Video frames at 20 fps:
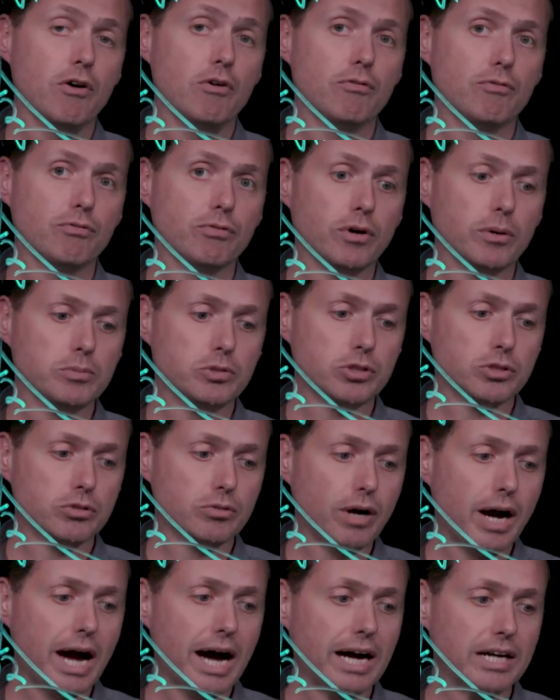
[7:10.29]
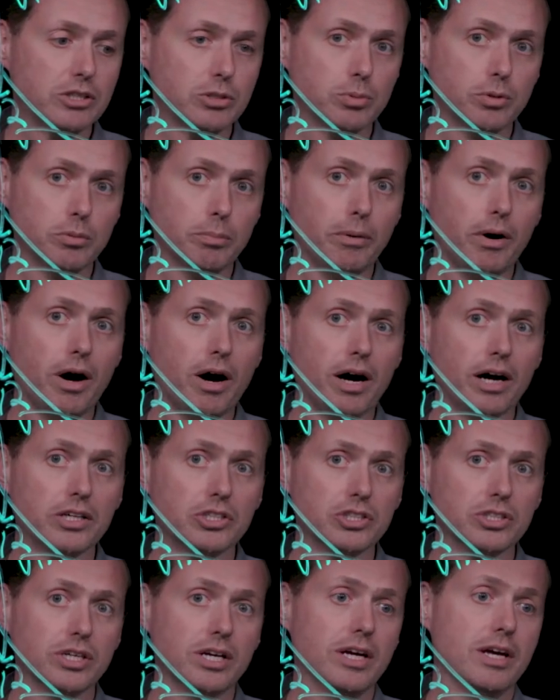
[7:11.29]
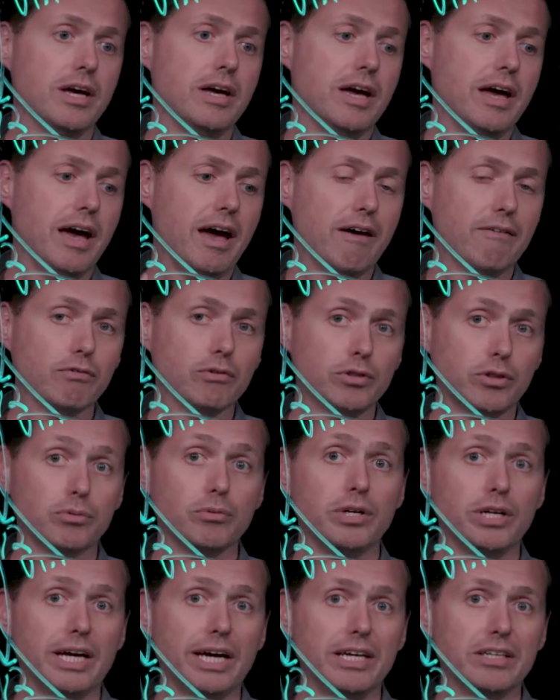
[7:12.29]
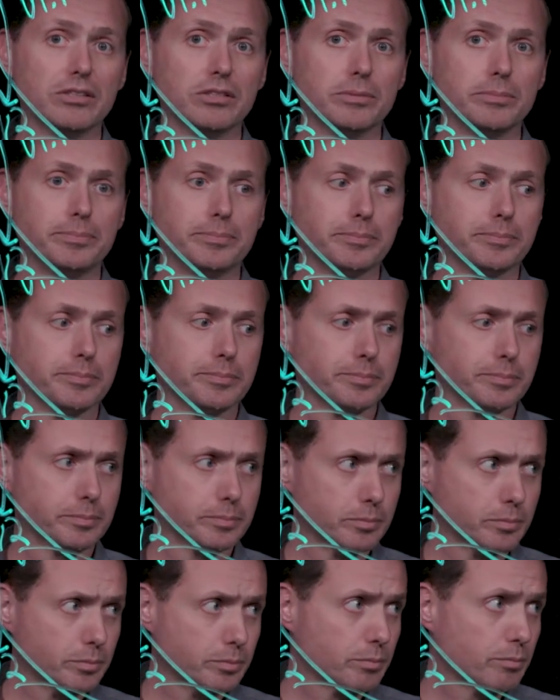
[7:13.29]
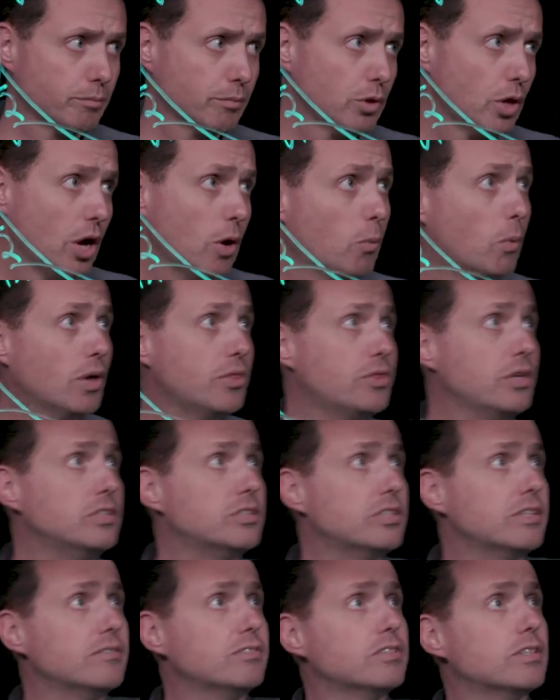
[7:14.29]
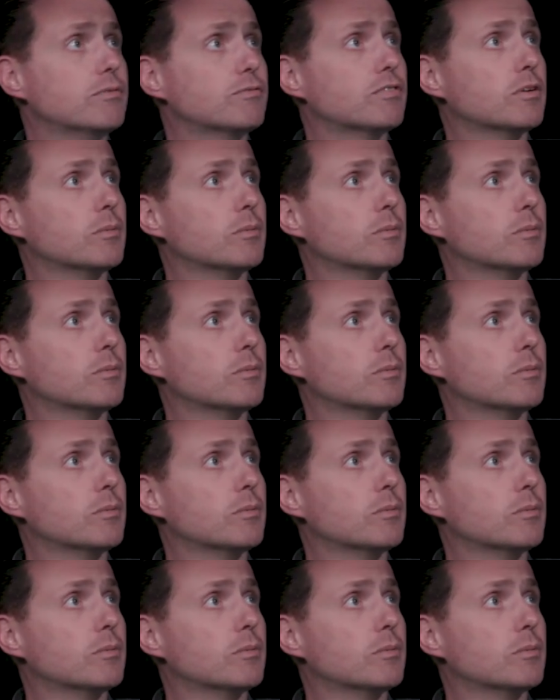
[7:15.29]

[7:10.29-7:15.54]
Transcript: from scratch with BOSH every three days. And what this gives them